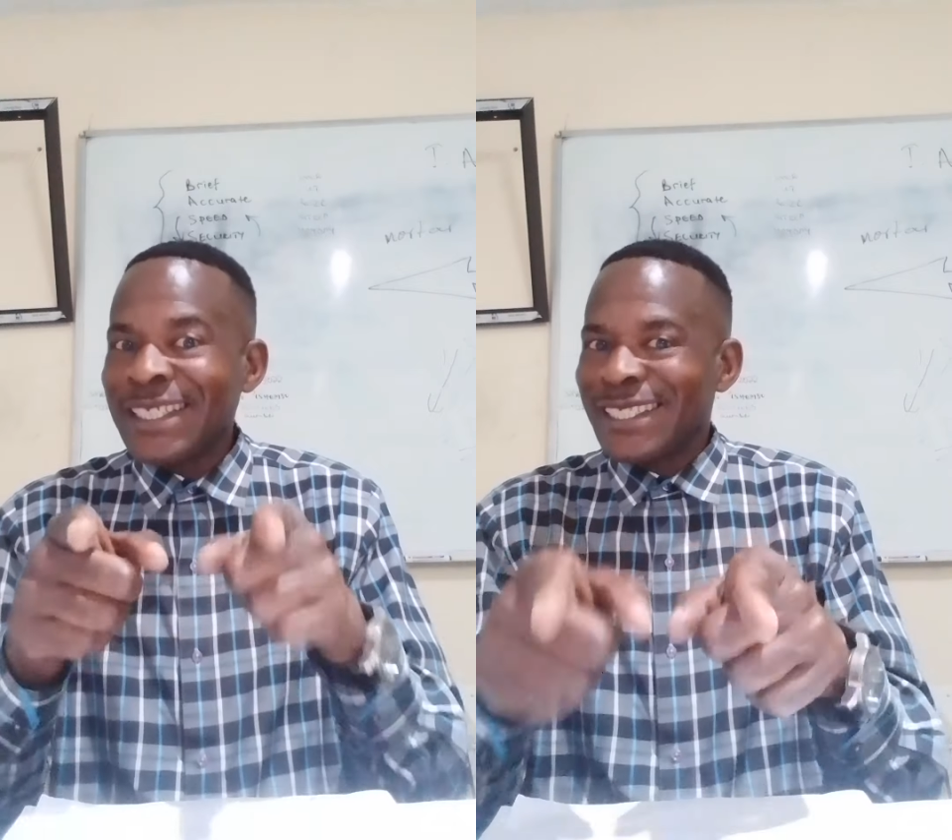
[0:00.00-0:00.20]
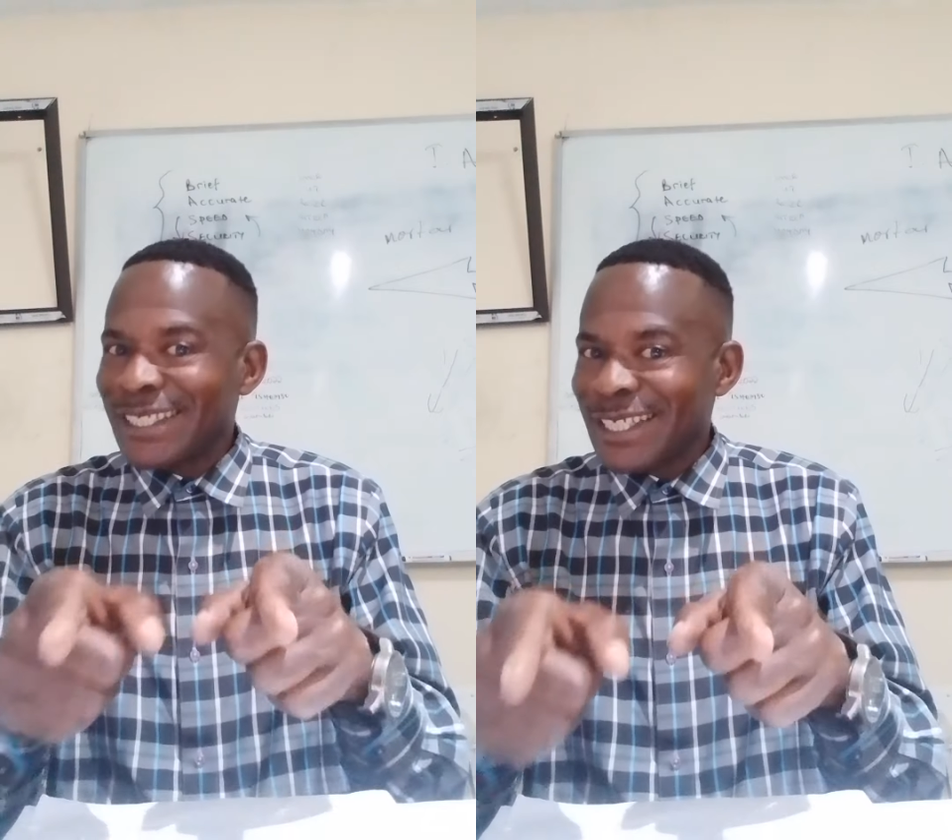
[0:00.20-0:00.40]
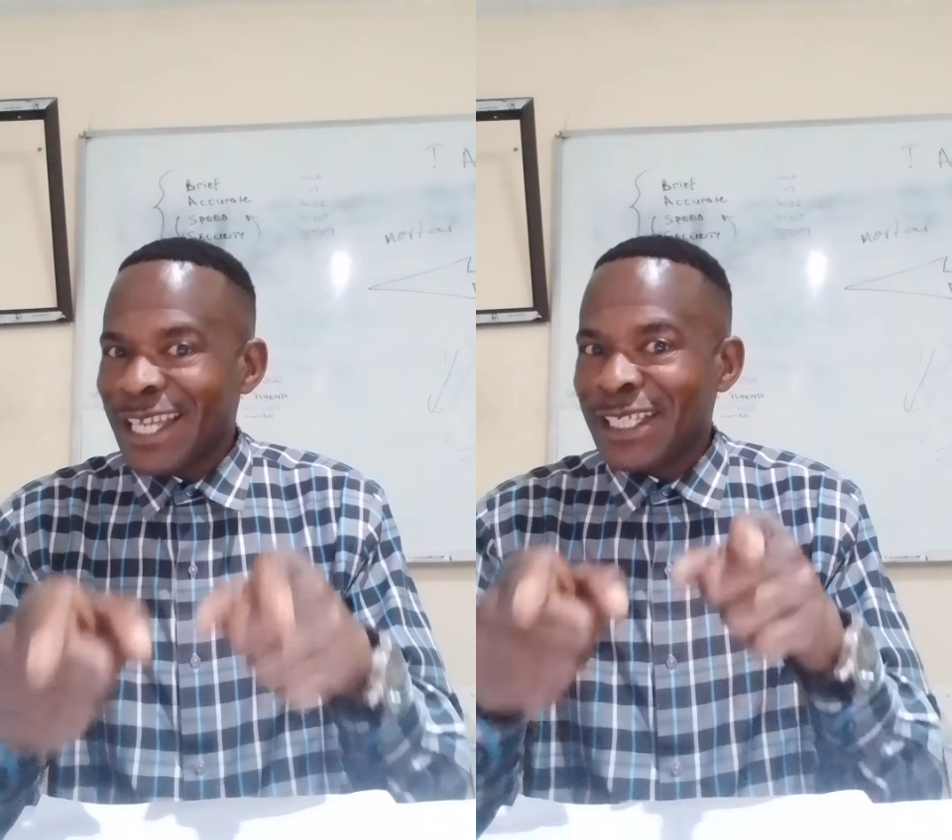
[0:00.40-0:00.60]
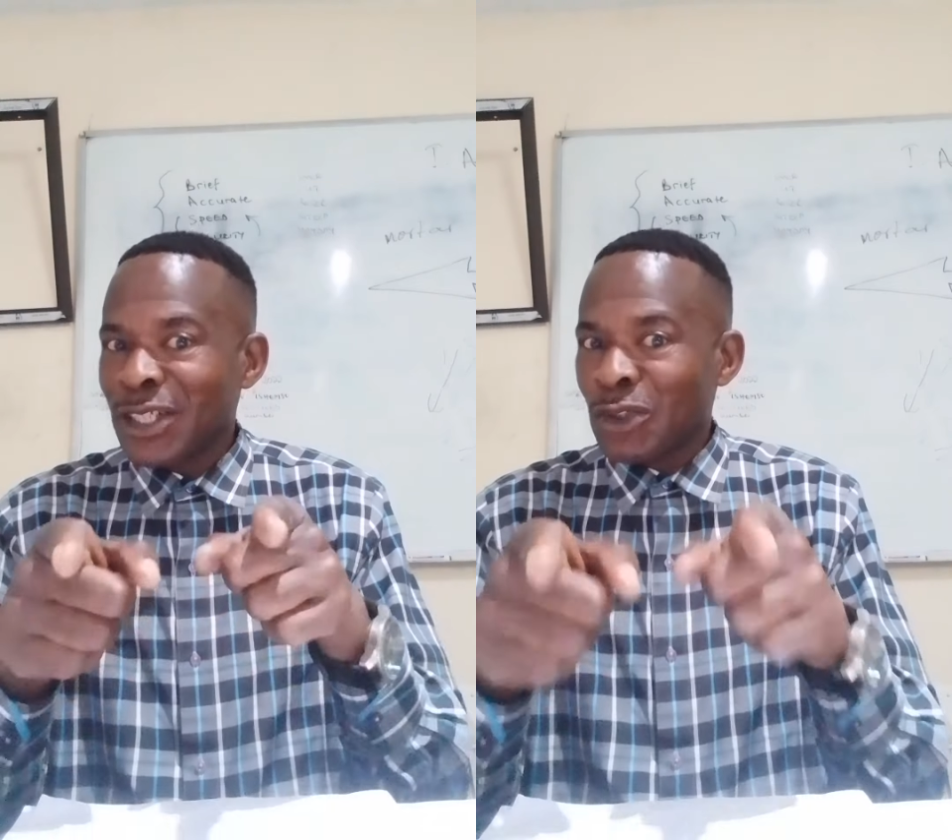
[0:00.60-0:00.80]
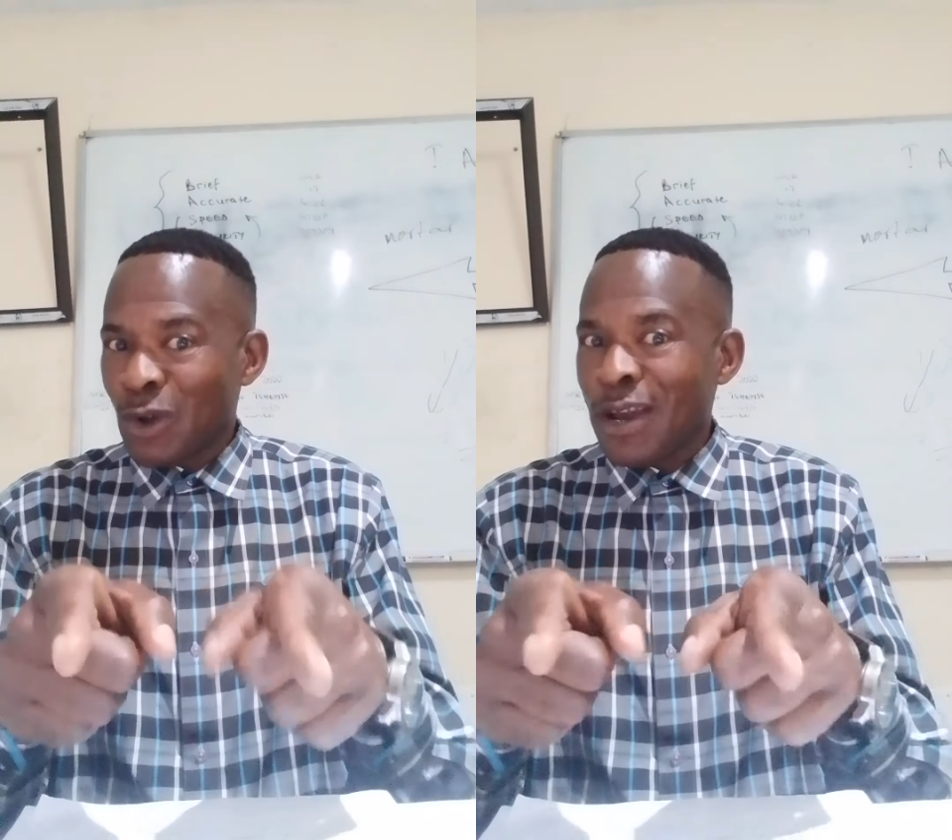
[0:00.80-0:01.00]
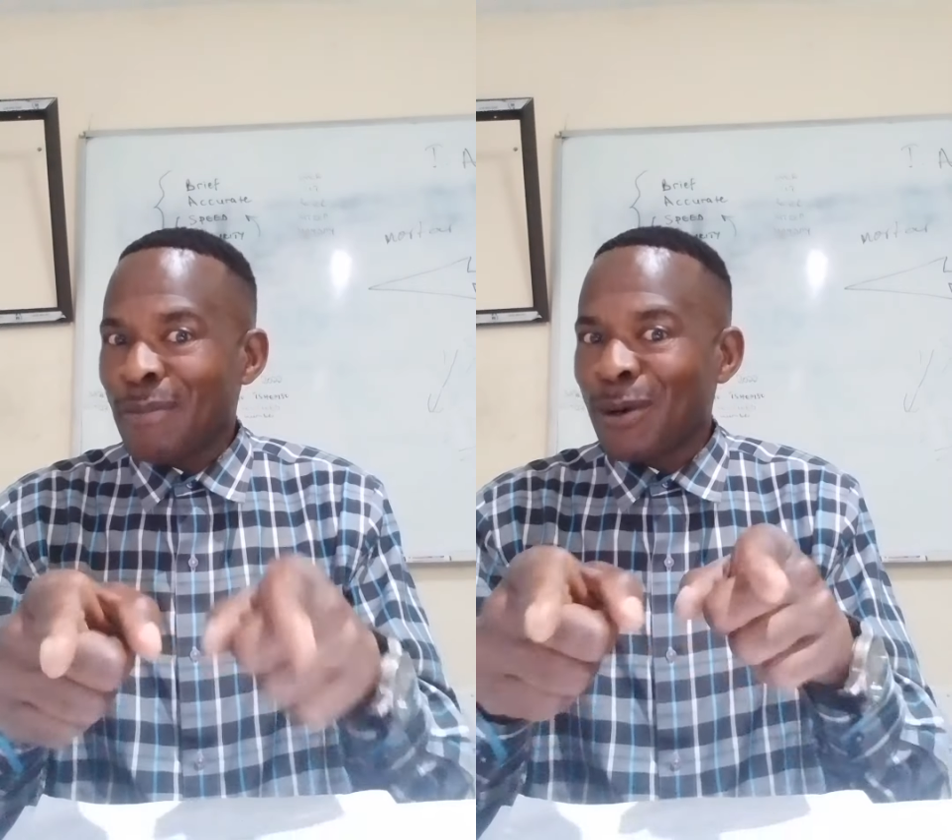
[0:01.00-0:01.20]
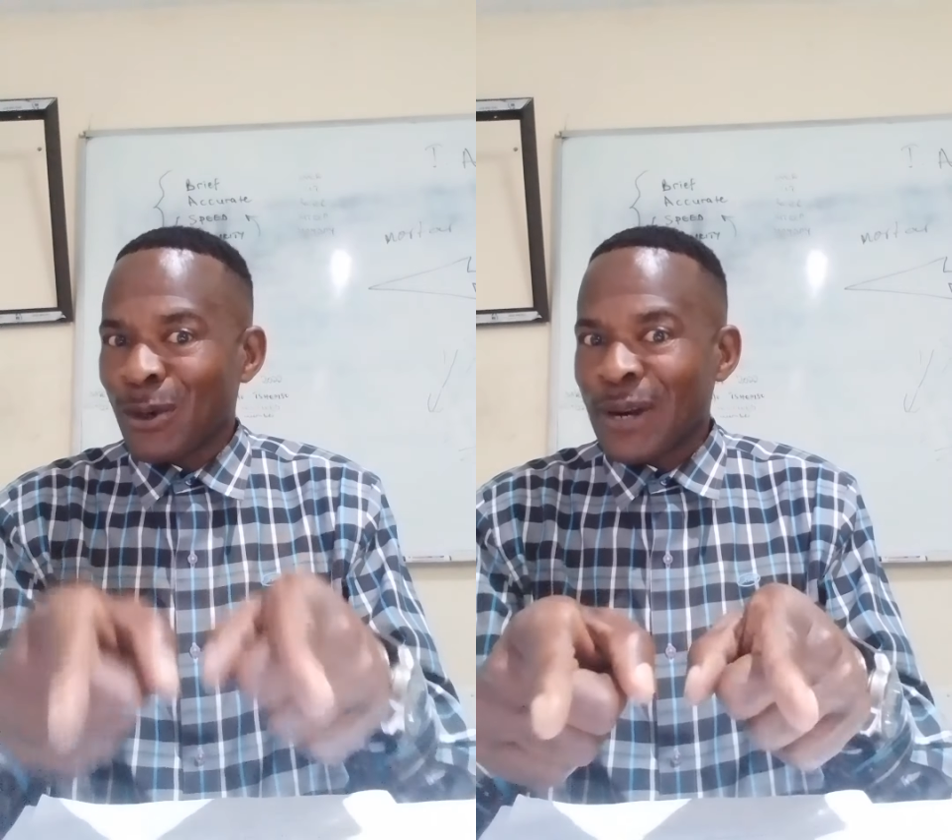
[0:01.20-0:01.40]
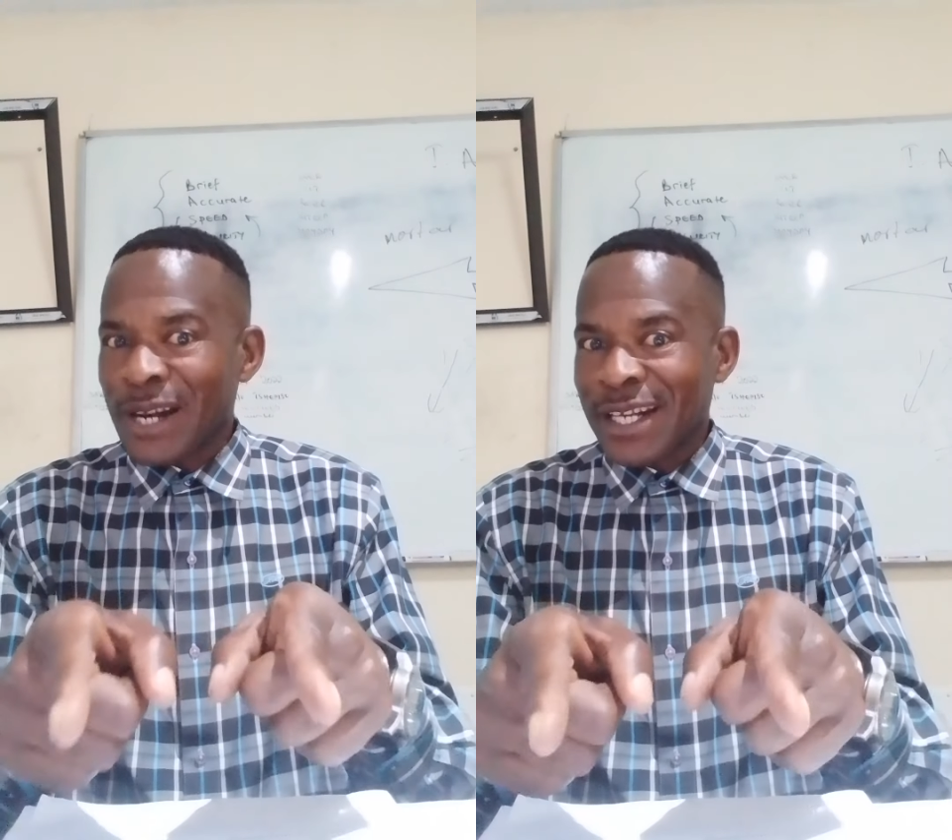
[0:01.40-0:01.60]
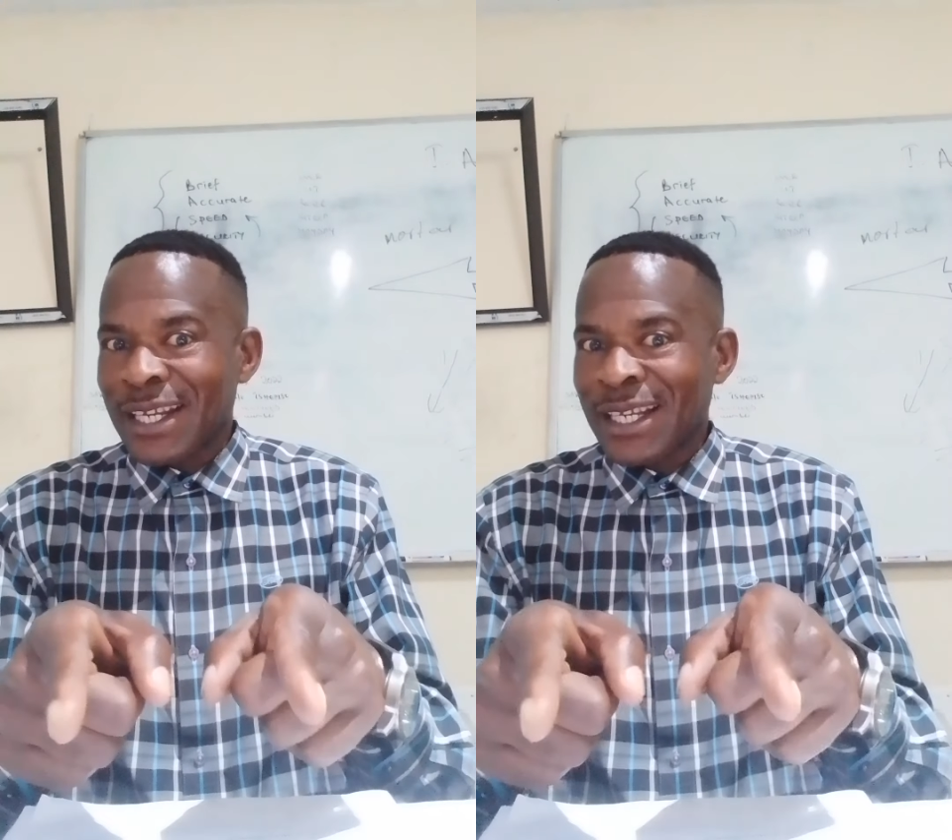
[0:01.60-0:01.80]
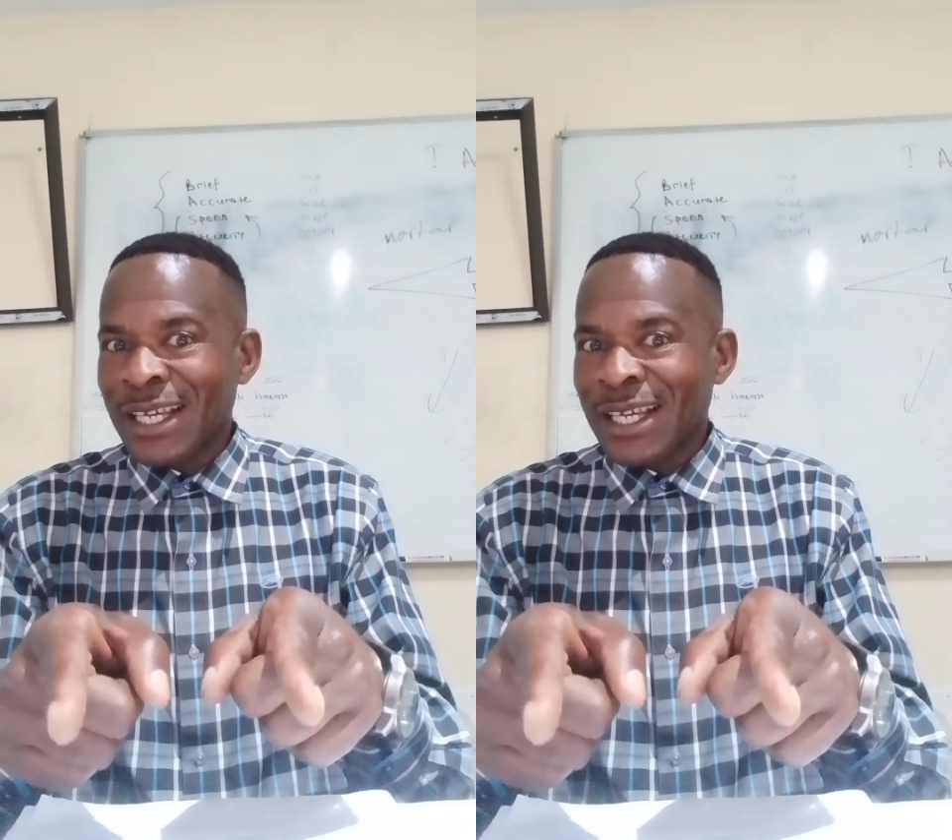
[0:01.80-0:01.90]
easy and enjoyable already.